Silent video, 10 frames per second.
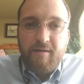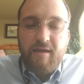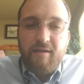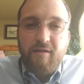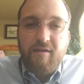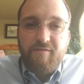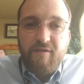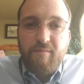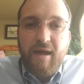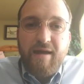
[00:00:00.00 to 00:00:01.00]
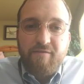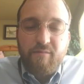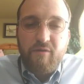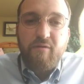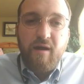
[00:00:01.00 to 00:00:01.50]
getting a lot of feedback
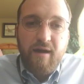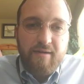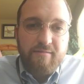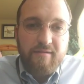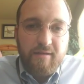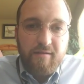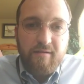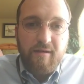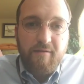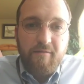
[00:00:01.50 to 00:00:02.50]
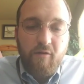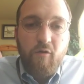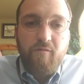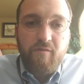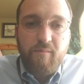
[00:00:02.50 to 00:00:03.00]
from you guys, and
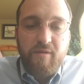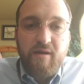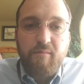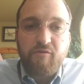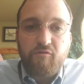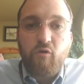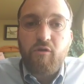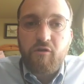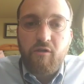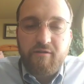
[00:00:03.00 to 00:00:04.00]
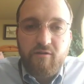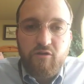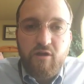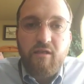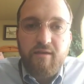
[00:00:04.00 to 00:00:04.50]
hopefully being able to roll it all into
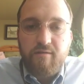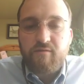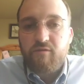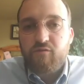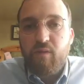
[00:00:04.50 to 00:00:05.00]
Shelley as soon as